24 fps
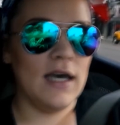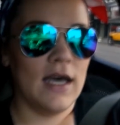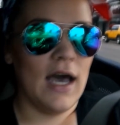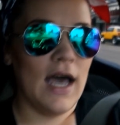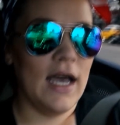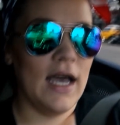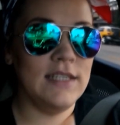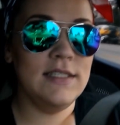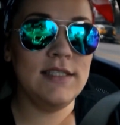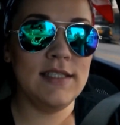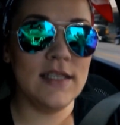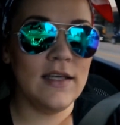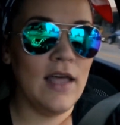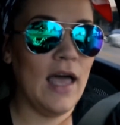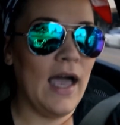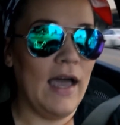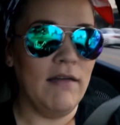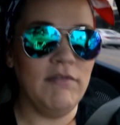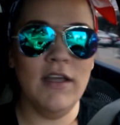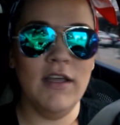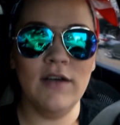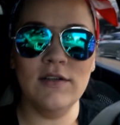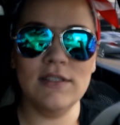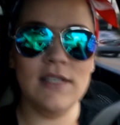I still
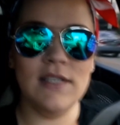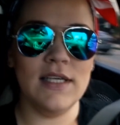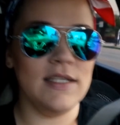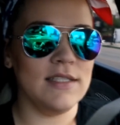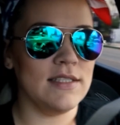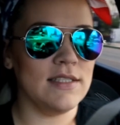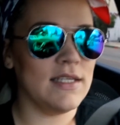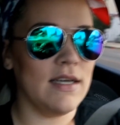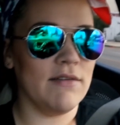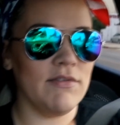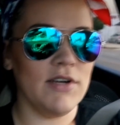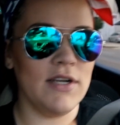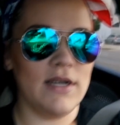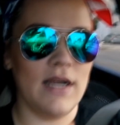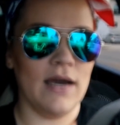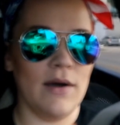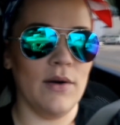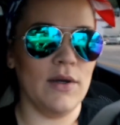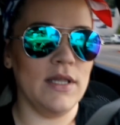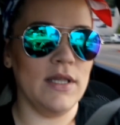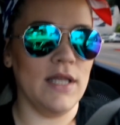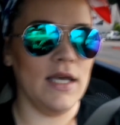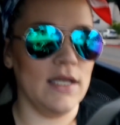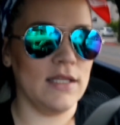have those things every now
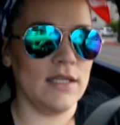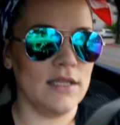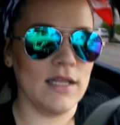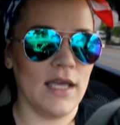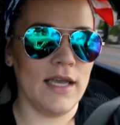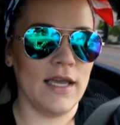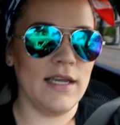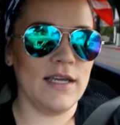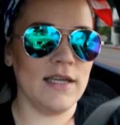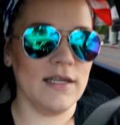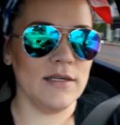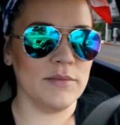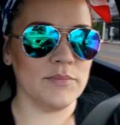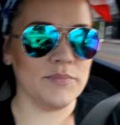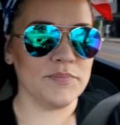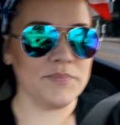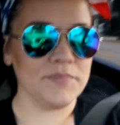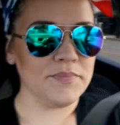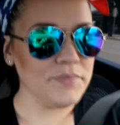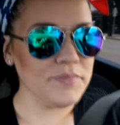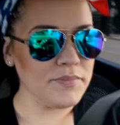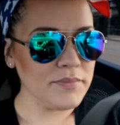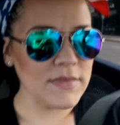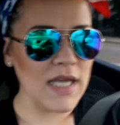and then. Like,
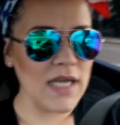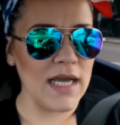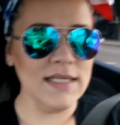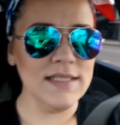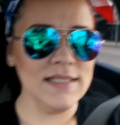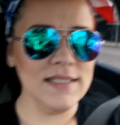I